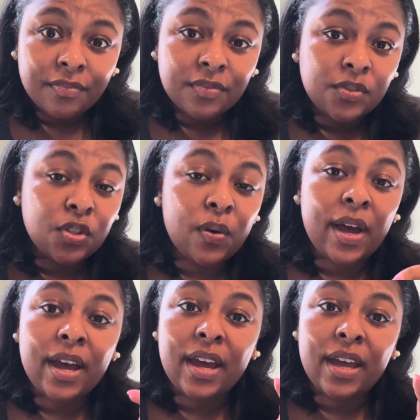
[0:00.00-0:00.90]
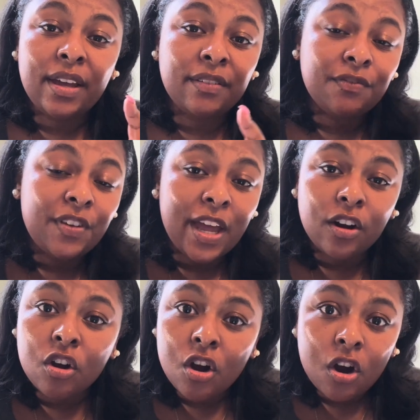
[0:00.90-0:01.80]
So I've had
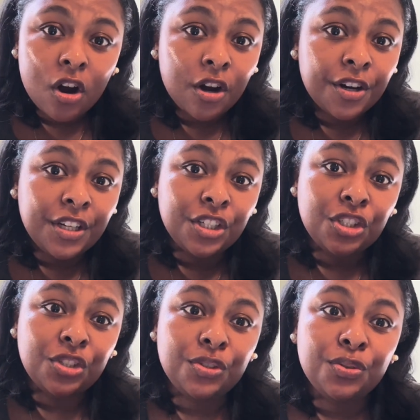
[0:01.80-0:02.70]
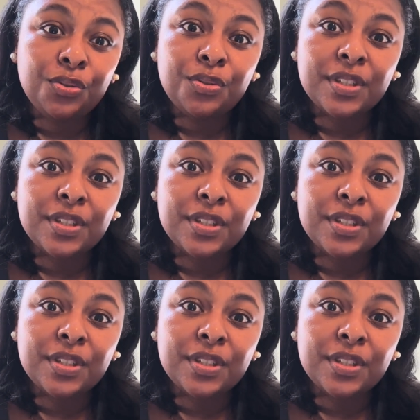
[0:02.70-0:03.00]
car issues.